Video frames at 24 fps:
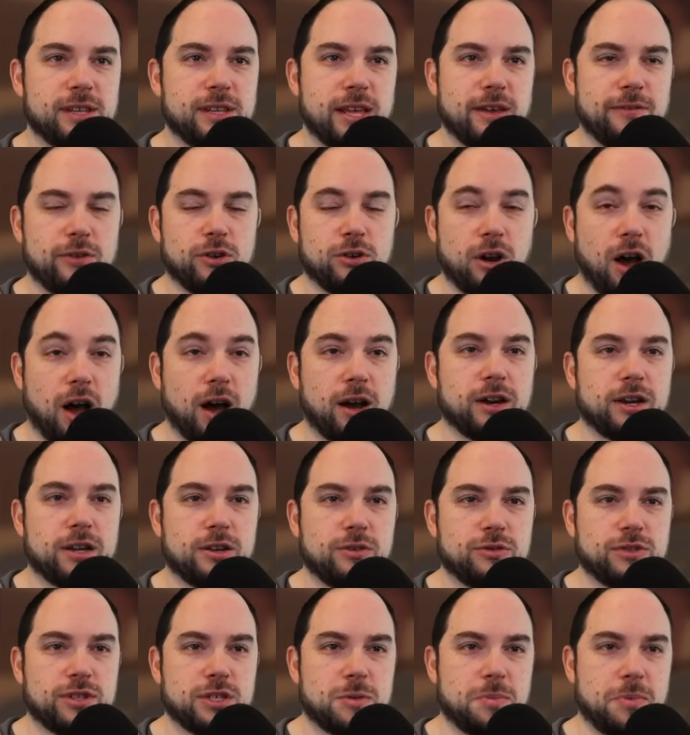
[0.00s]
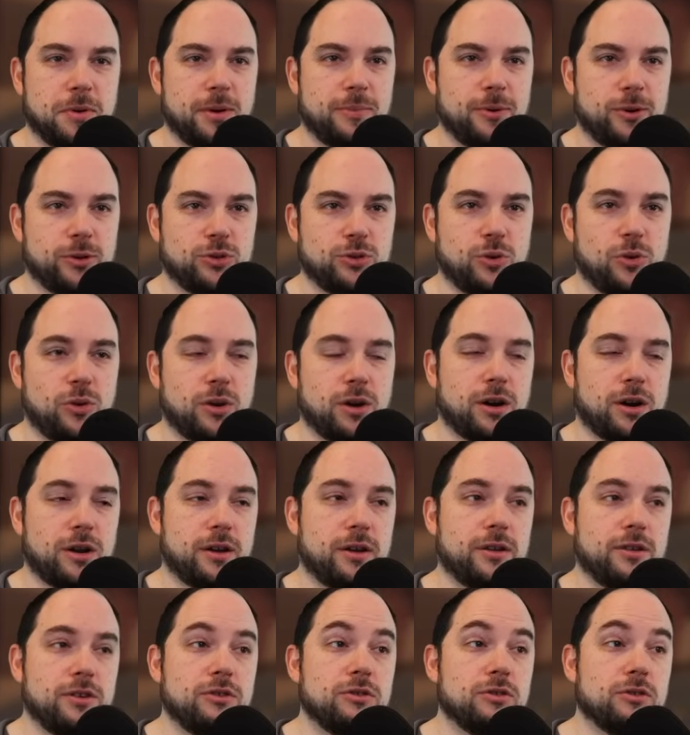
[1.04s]
if you're not going to use the Spiritbone Torc,
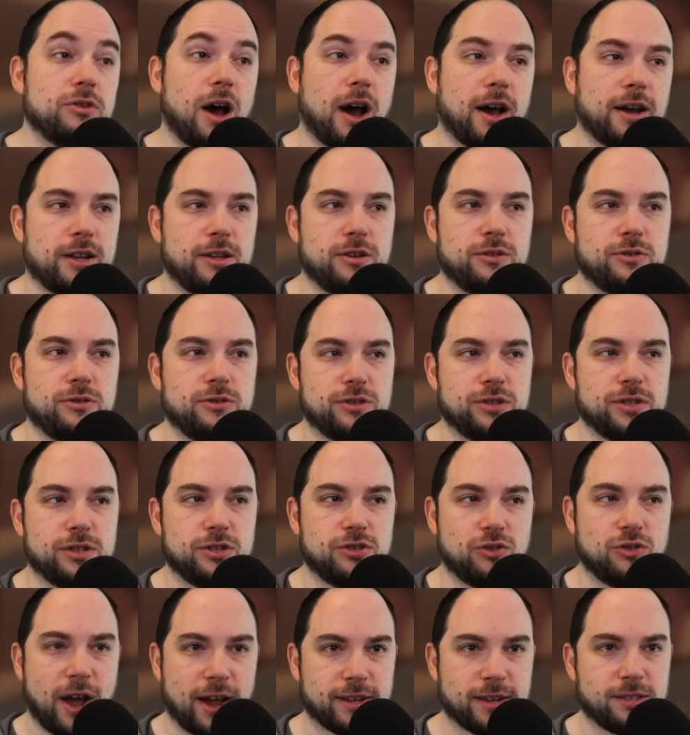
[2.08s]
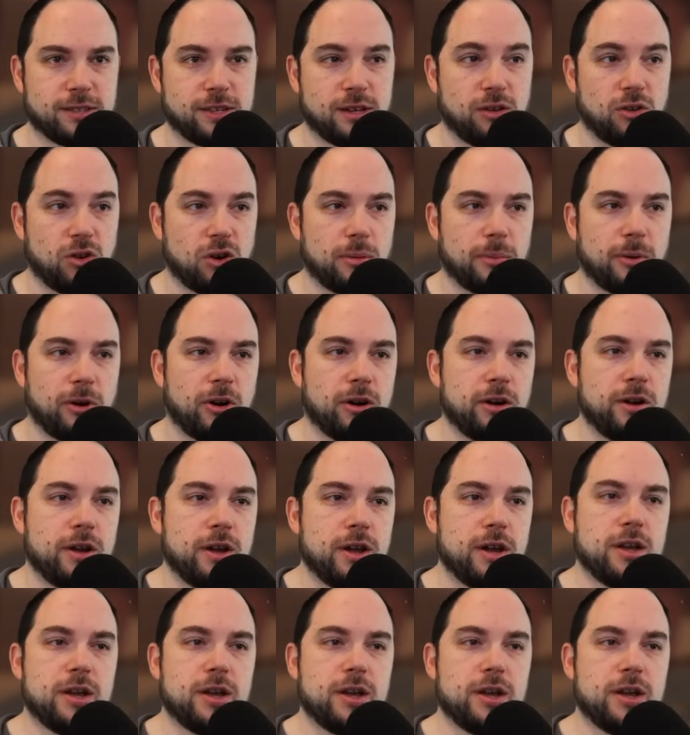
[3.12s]
you're not going to use the Dragon Scale Armor,